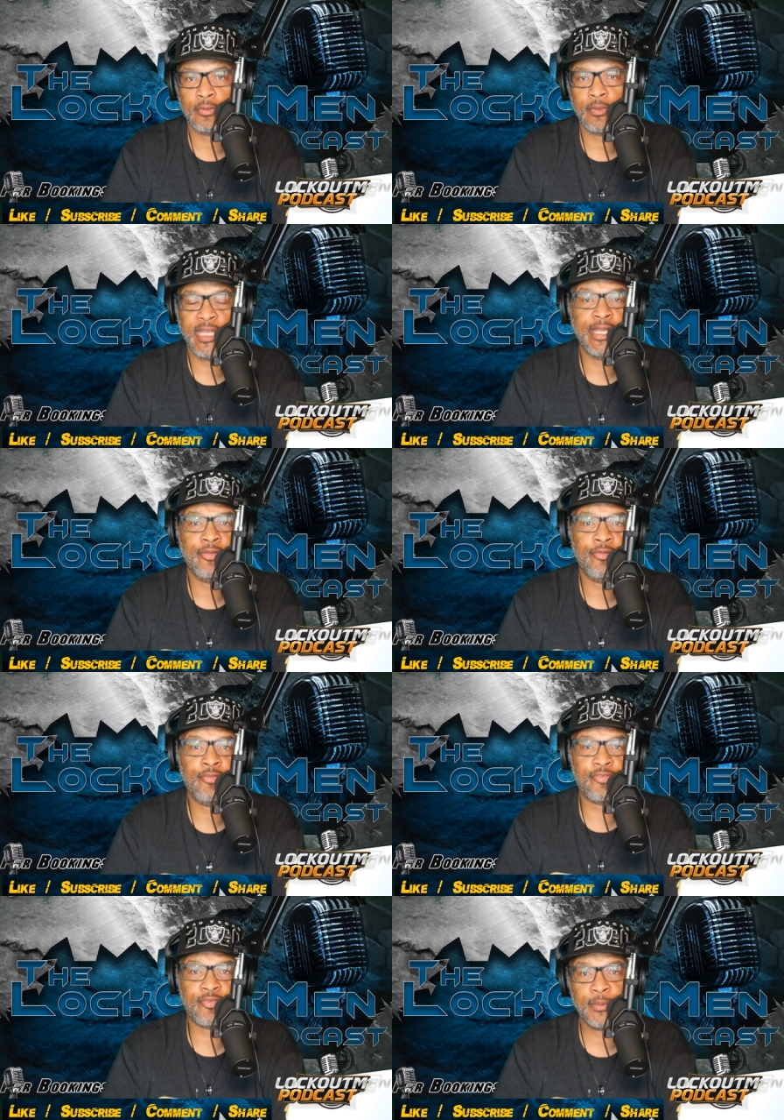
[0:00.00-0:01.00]
and
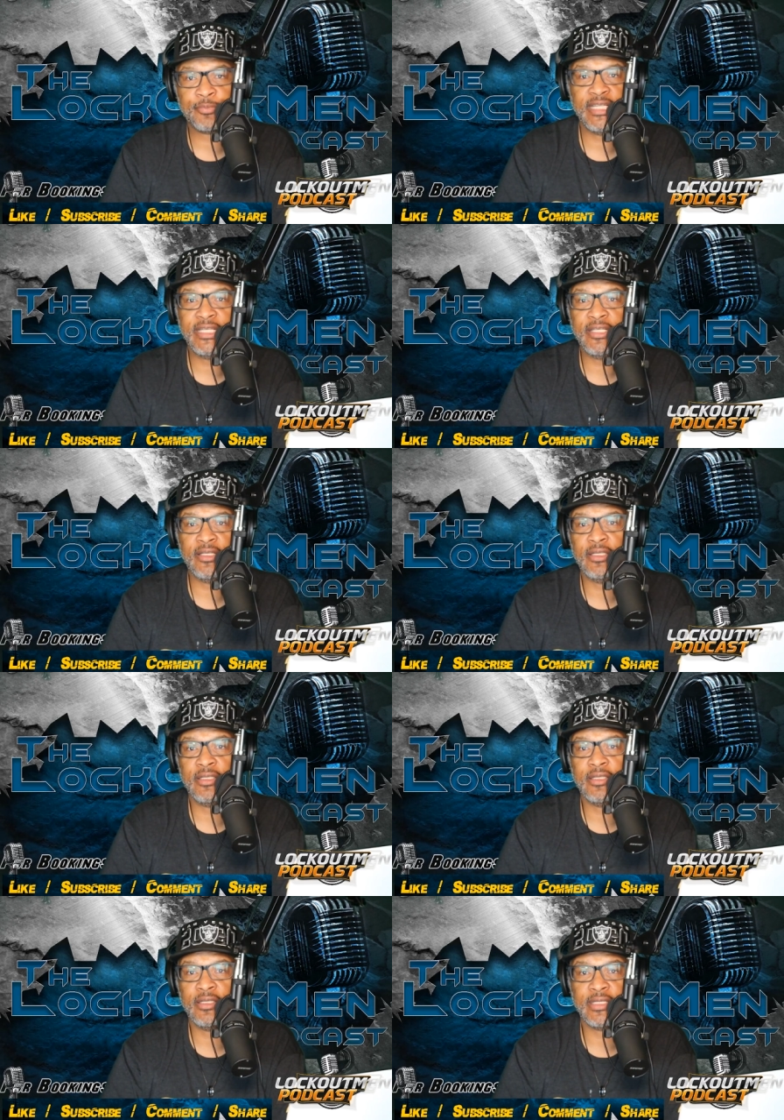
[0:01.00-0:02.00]
something
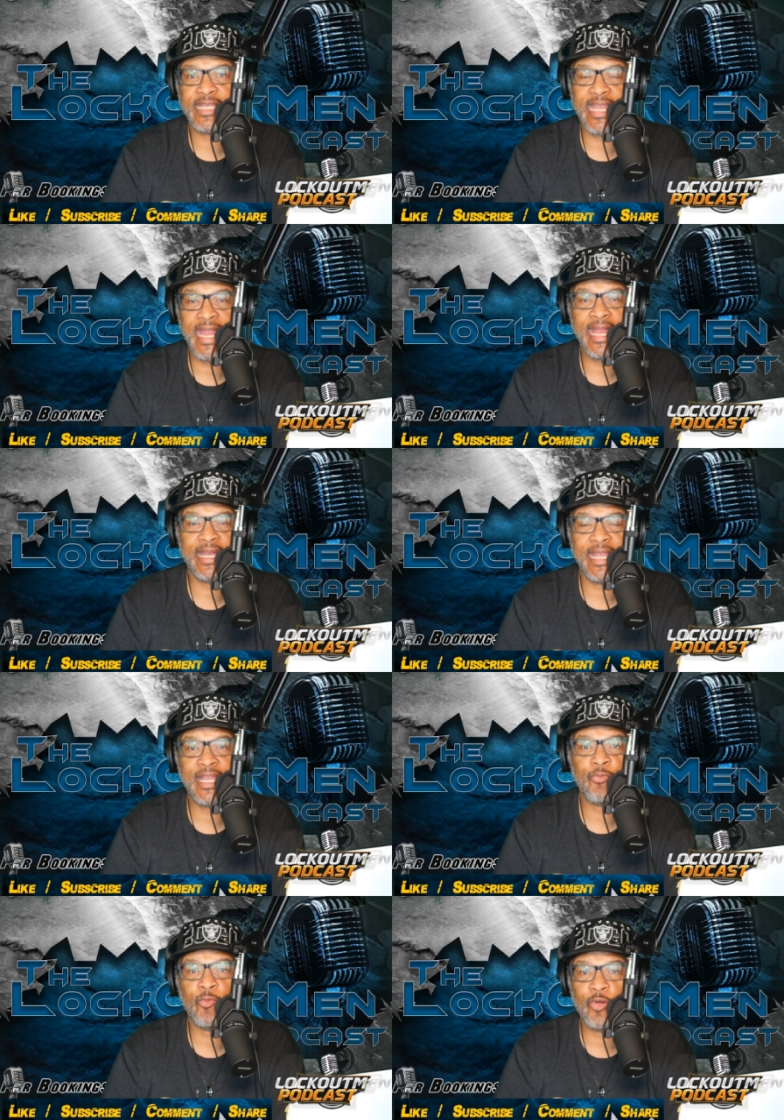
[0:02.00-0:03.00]
can
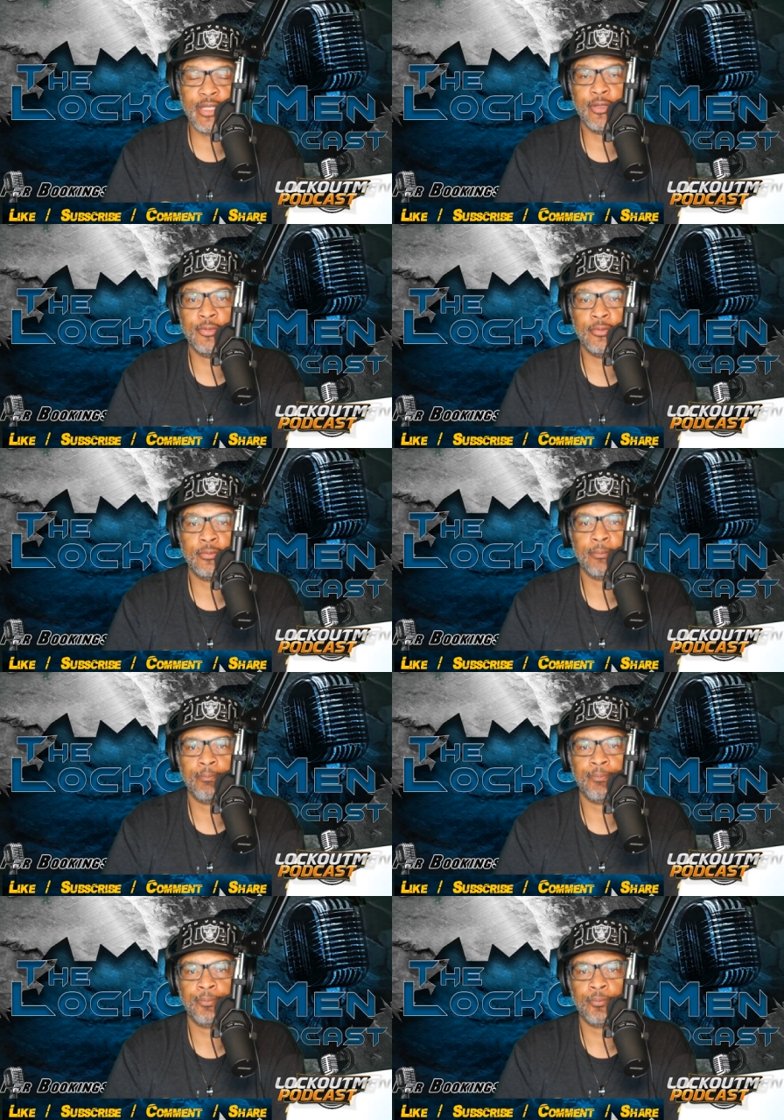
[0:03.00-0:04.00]
and will,
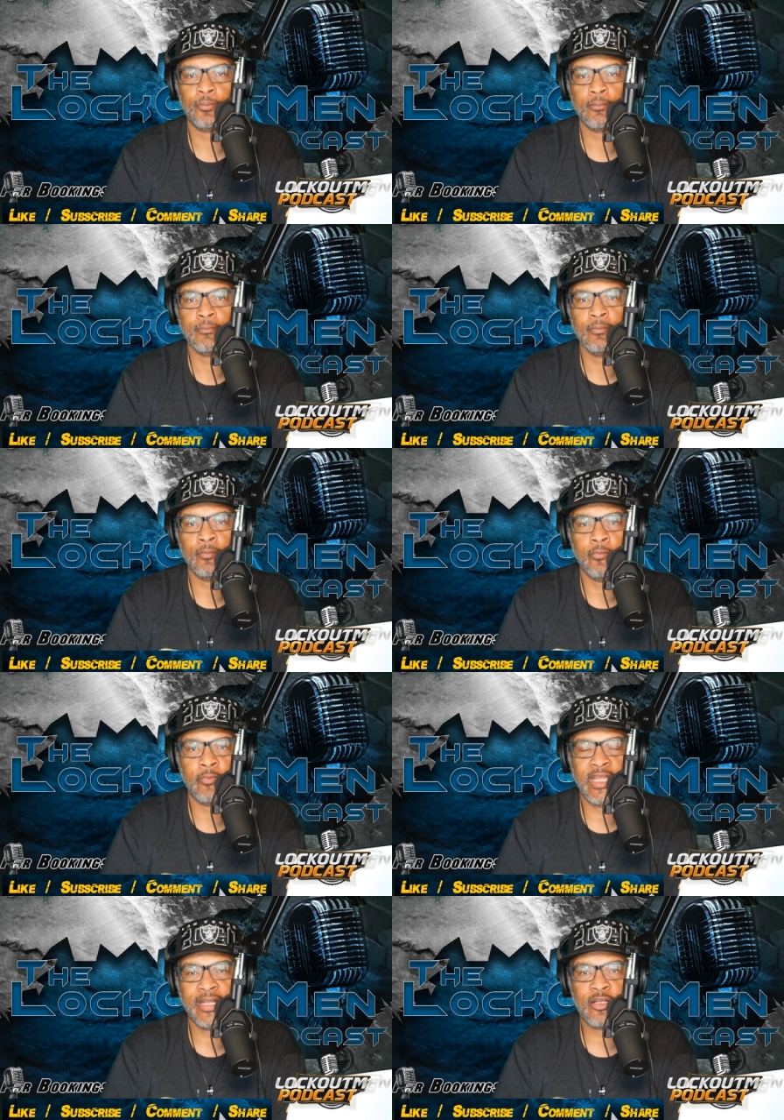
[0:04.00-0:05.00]

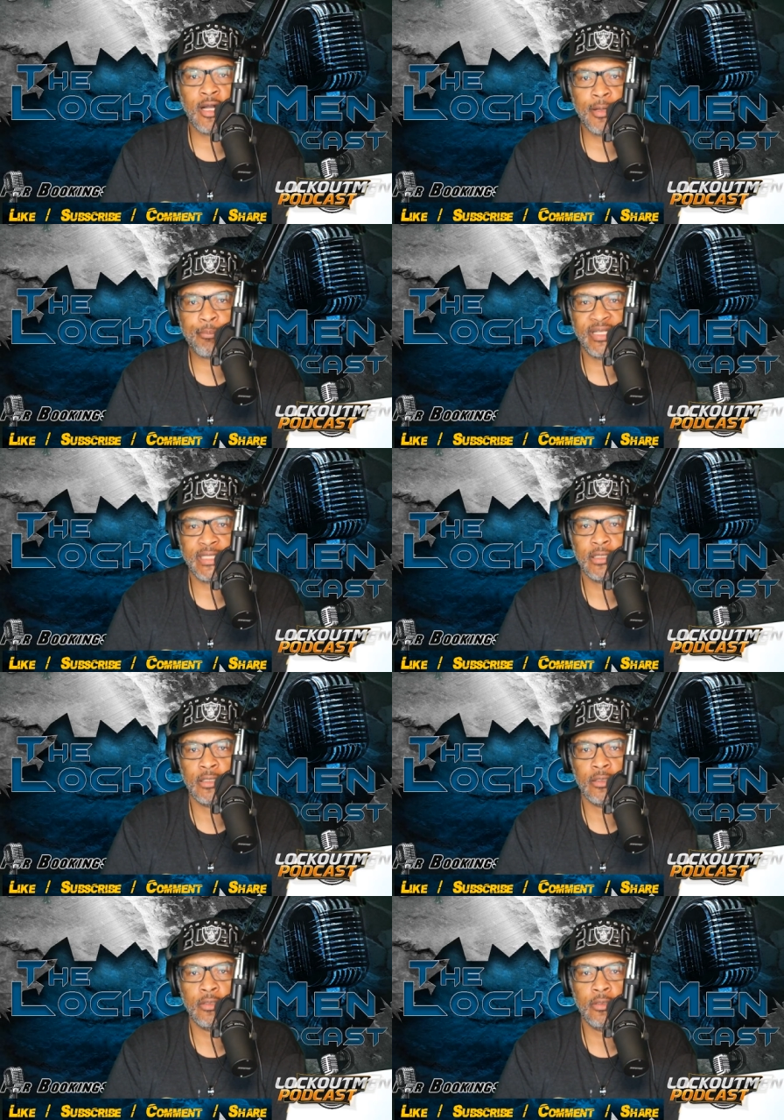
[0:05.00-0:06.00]
that company
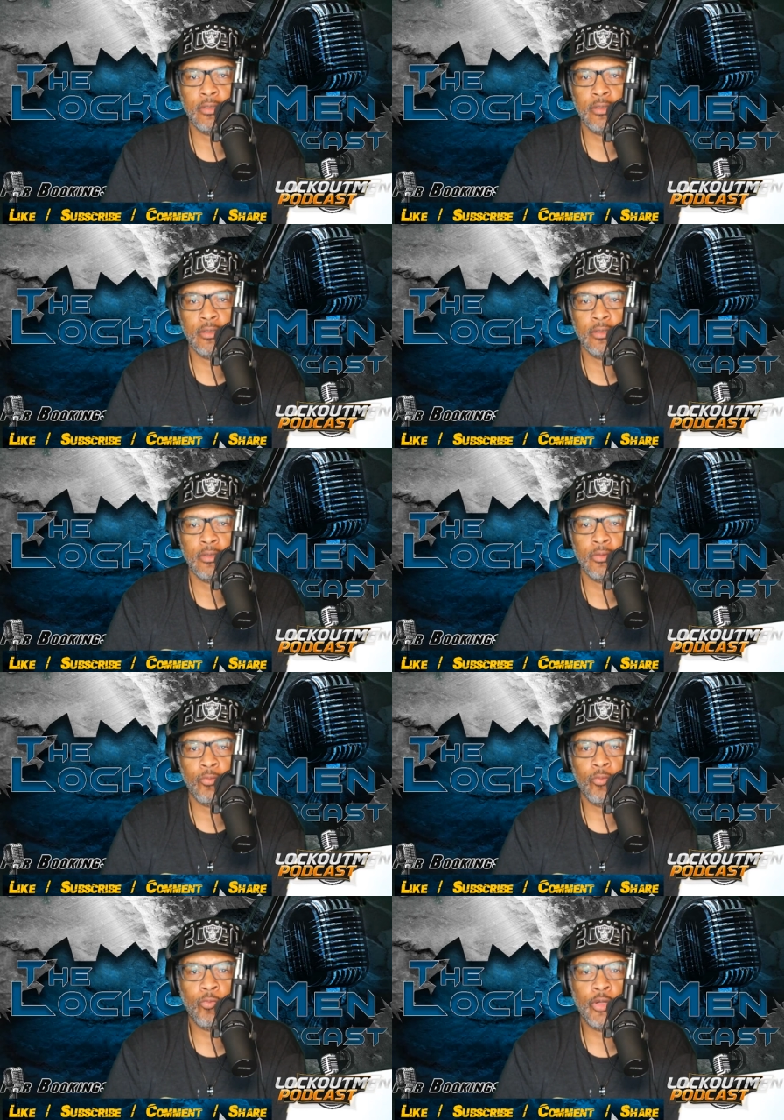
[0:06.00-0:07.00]

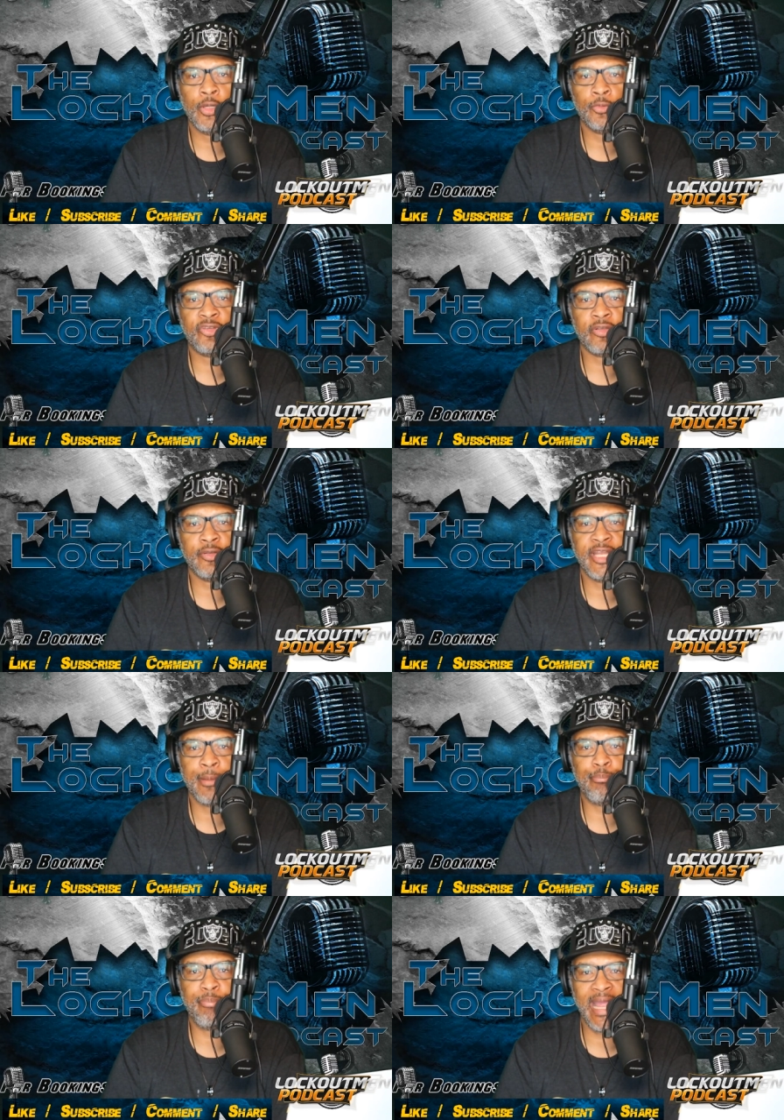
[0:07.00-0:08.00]
will turn
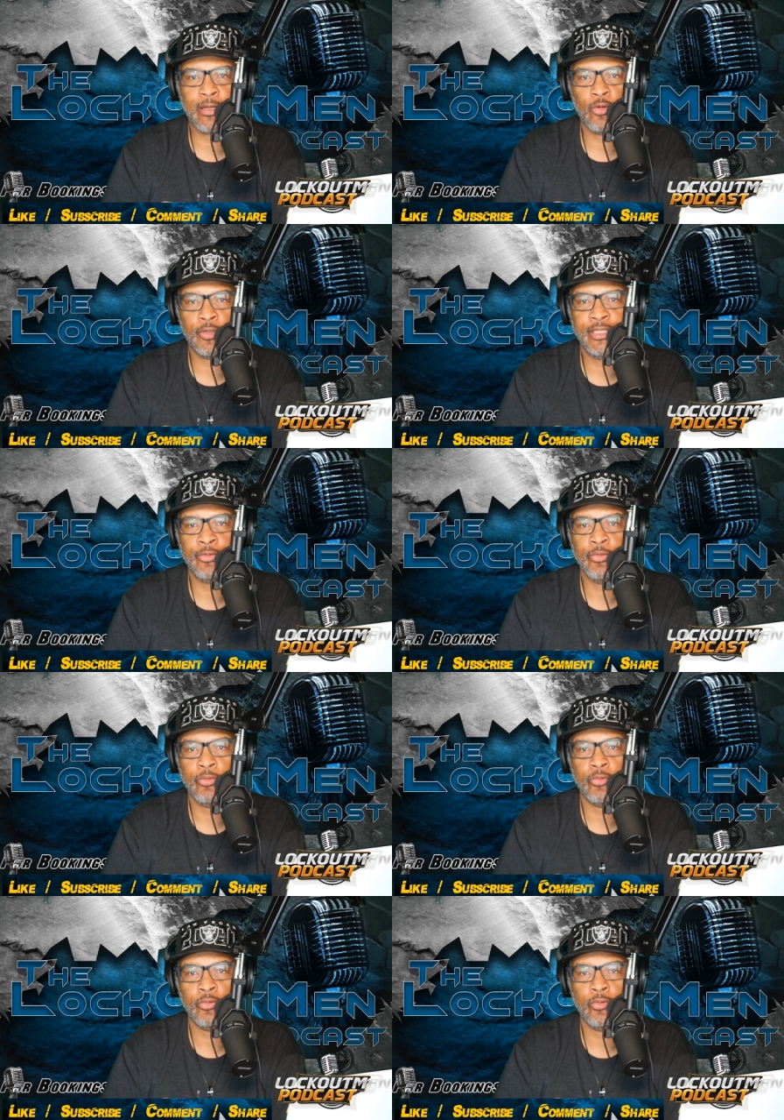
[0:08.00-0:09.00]
their back on you
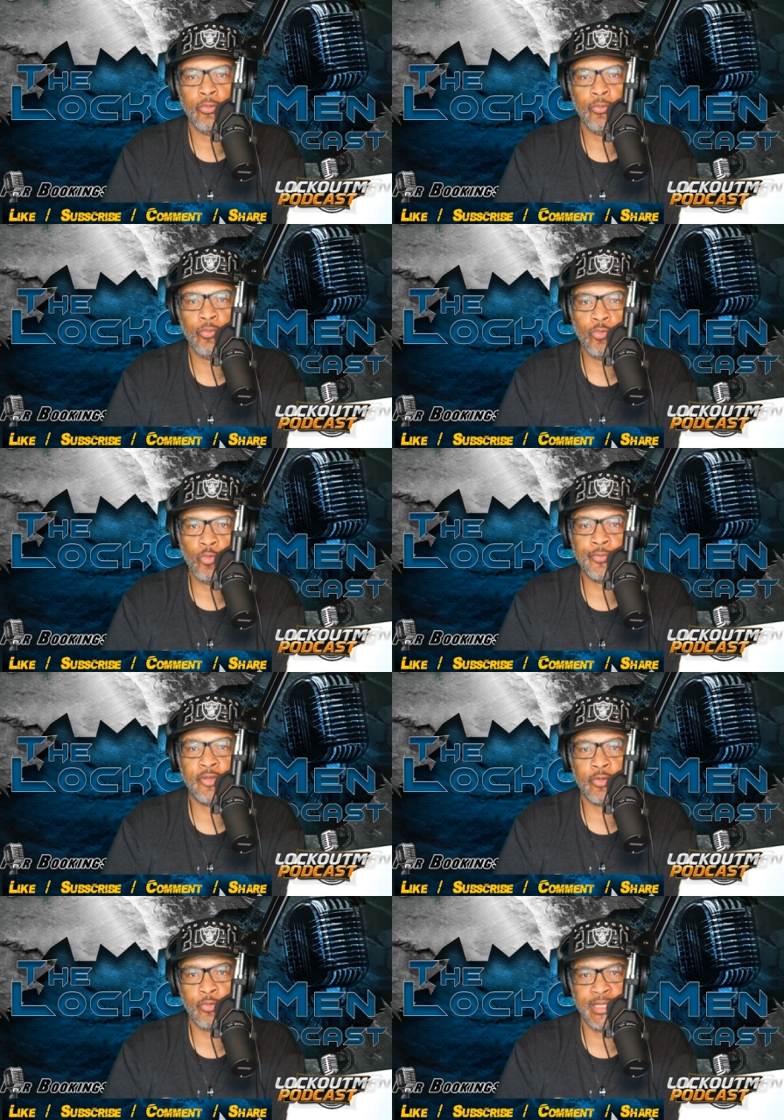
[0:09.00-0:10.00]
with
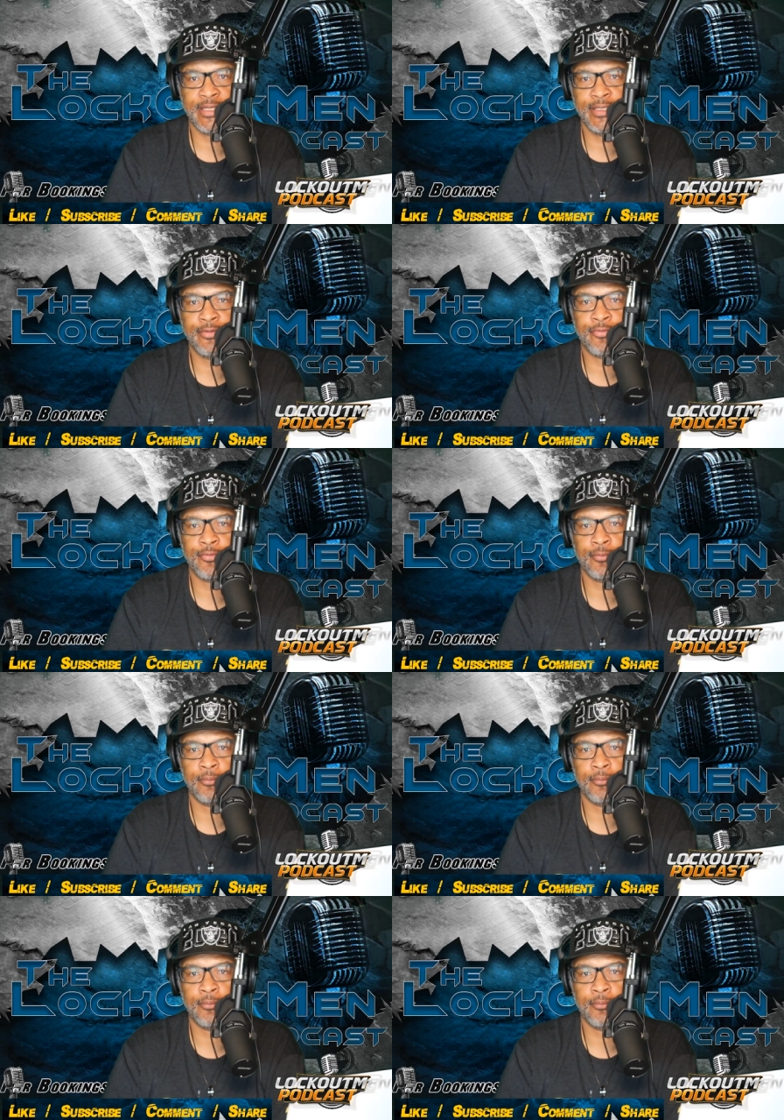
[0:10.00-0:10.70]
the quickness.